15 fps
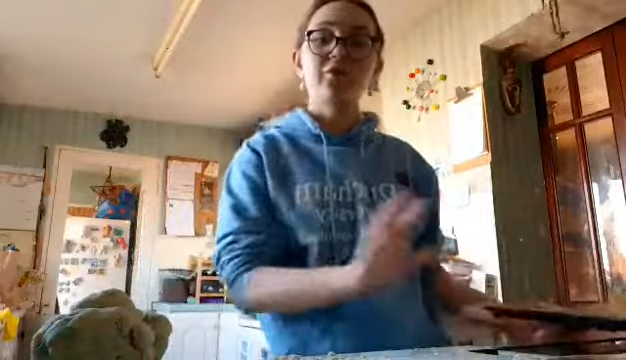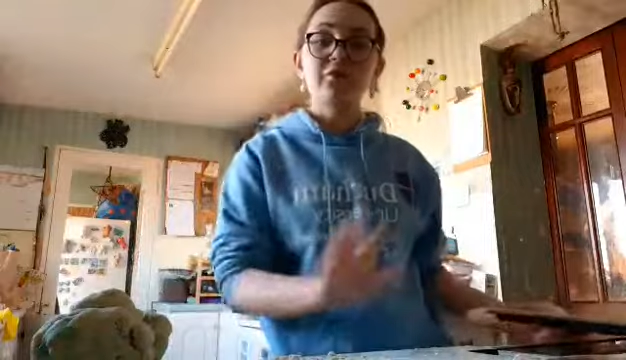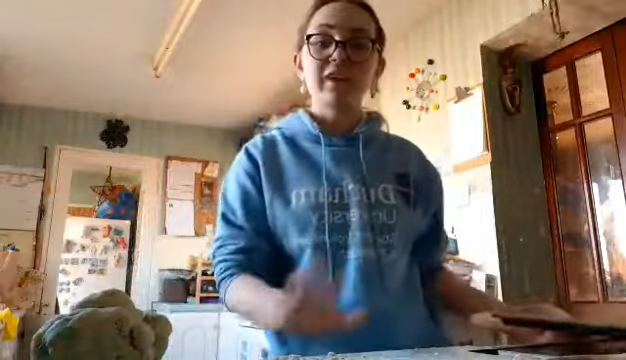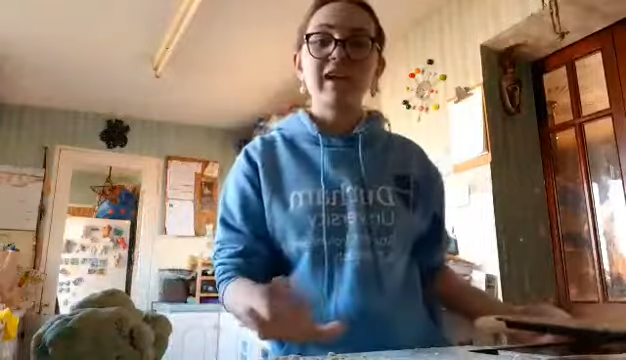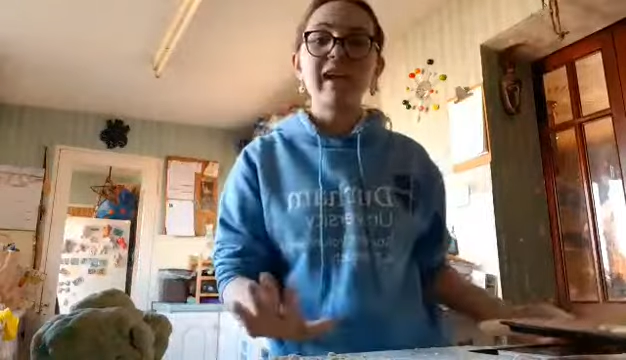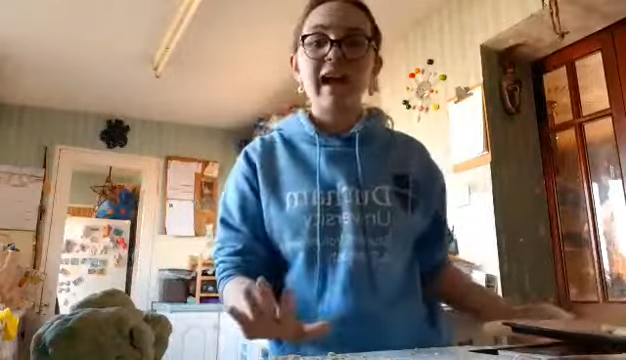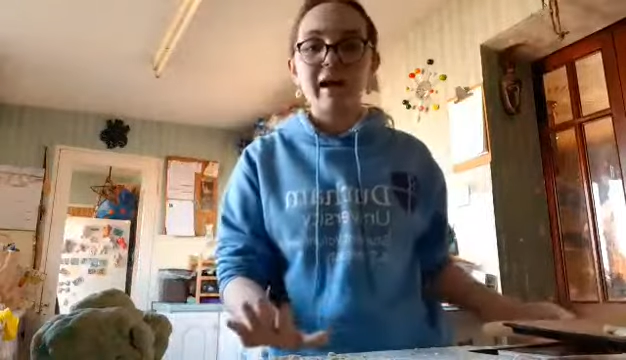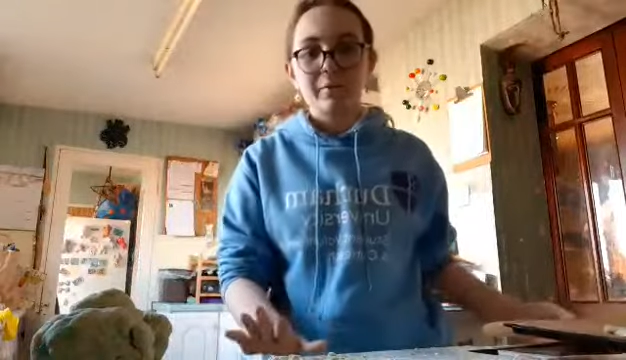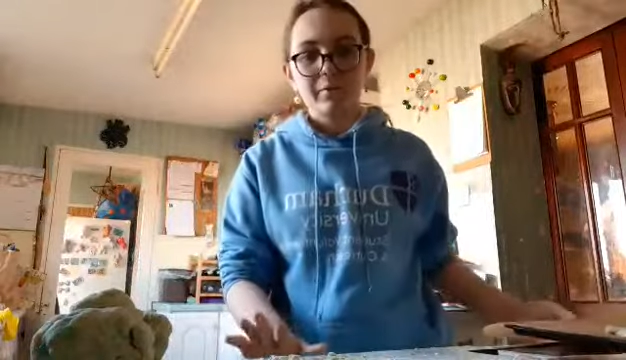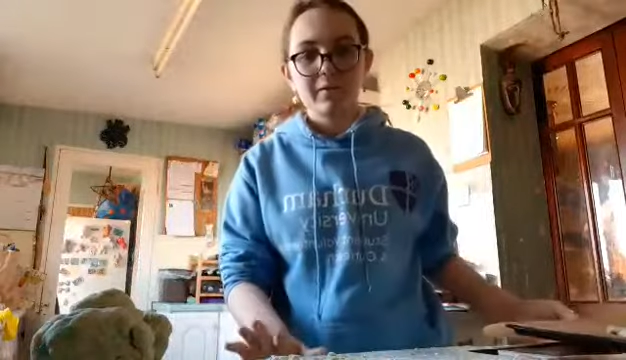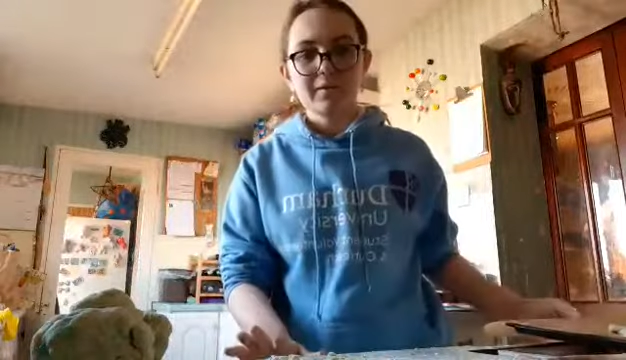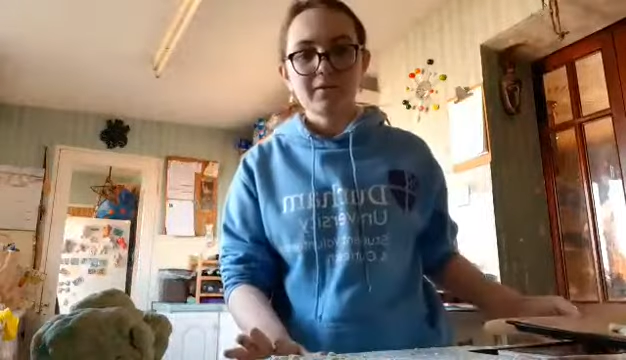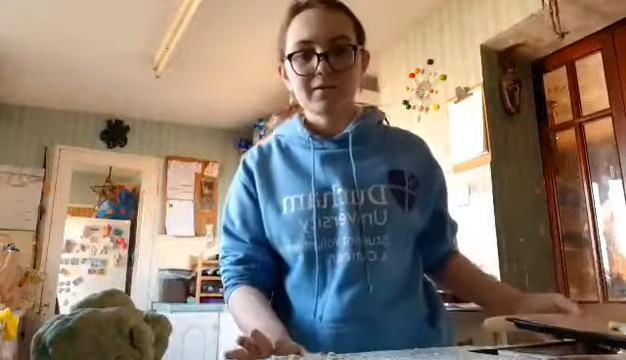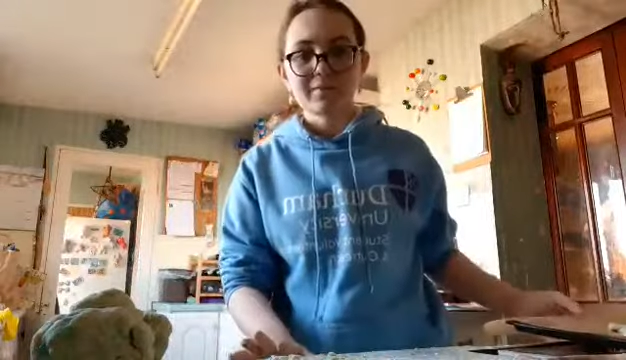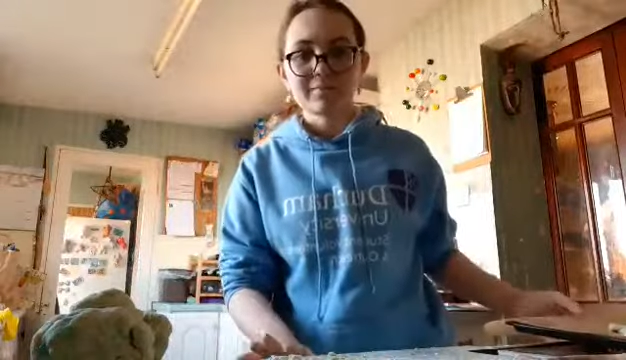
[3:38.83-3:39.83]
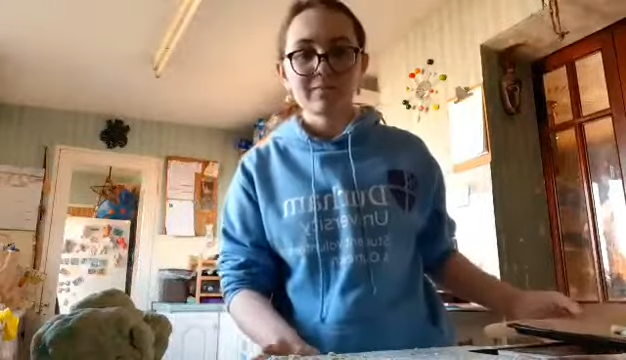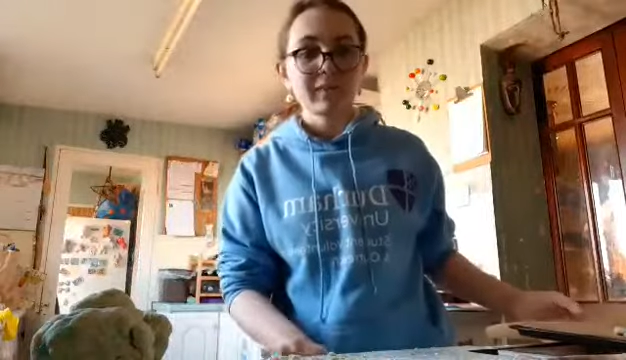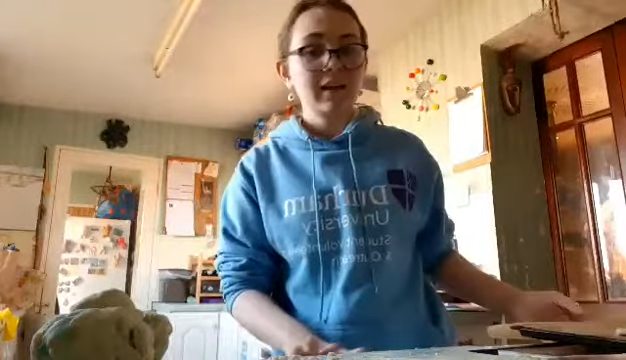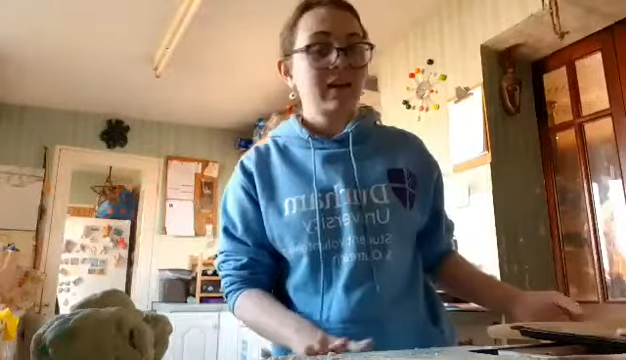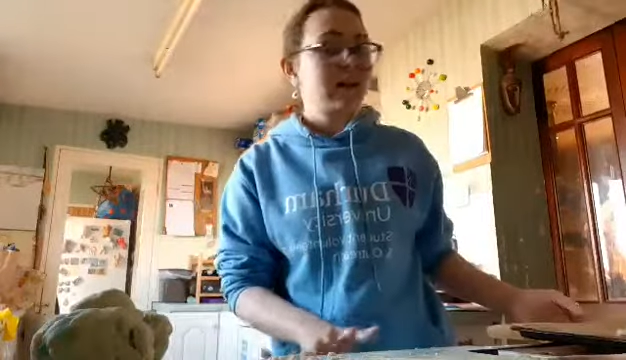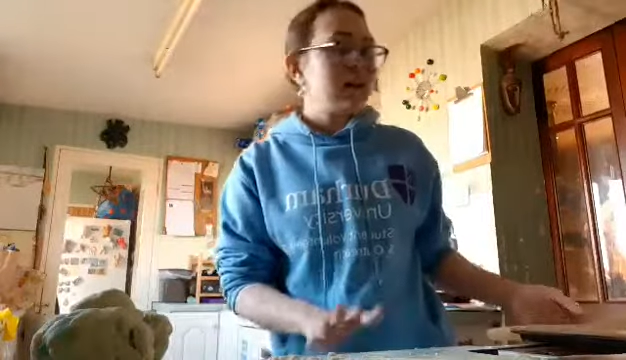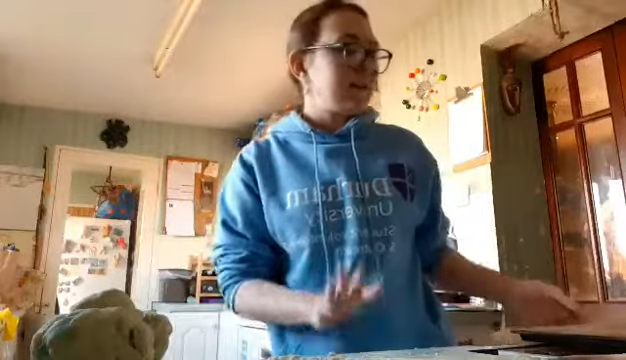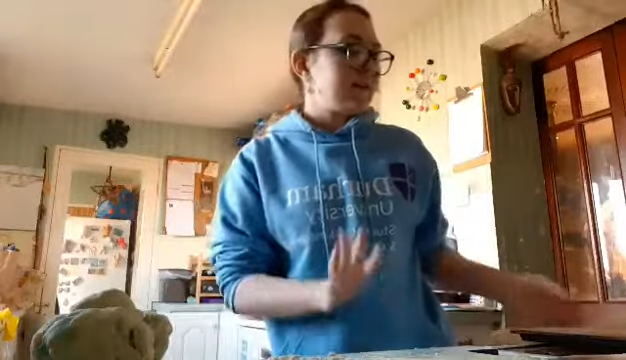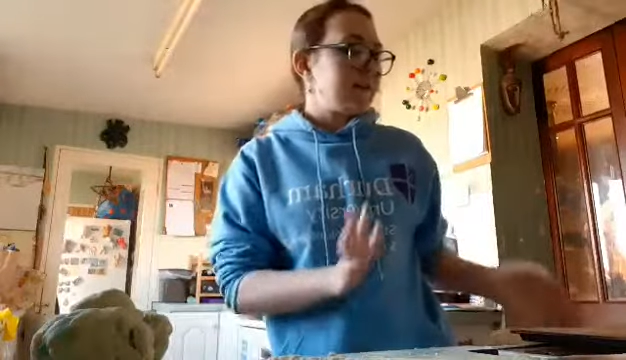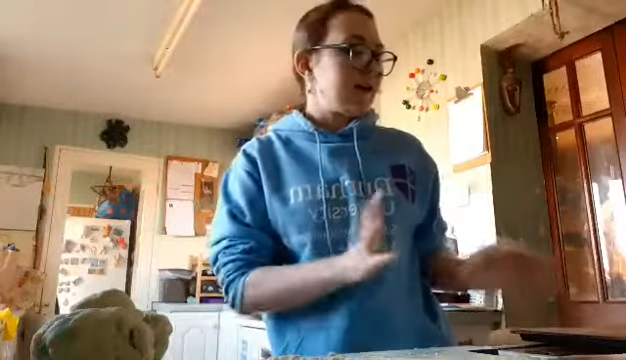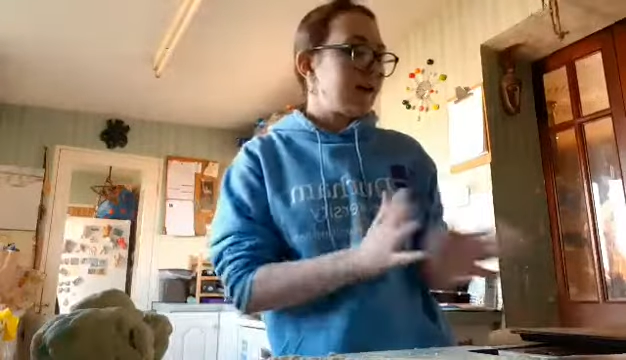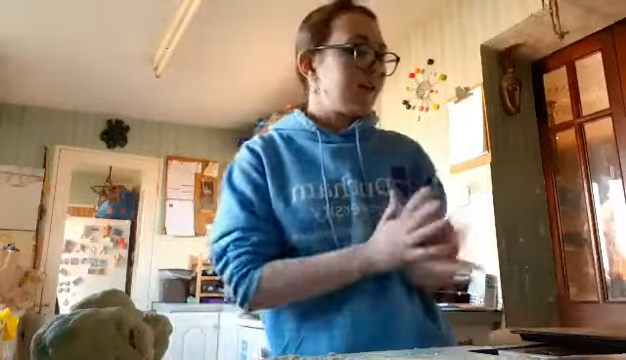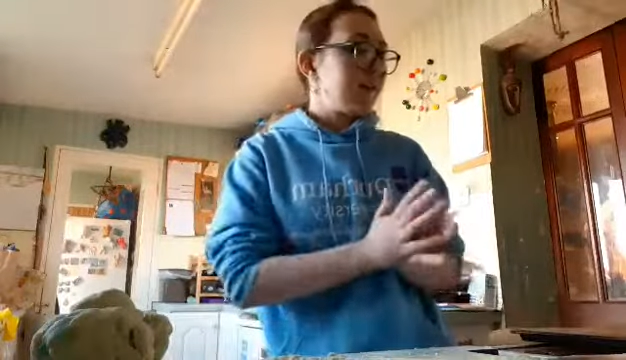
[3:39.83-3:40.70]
3 hours. Now,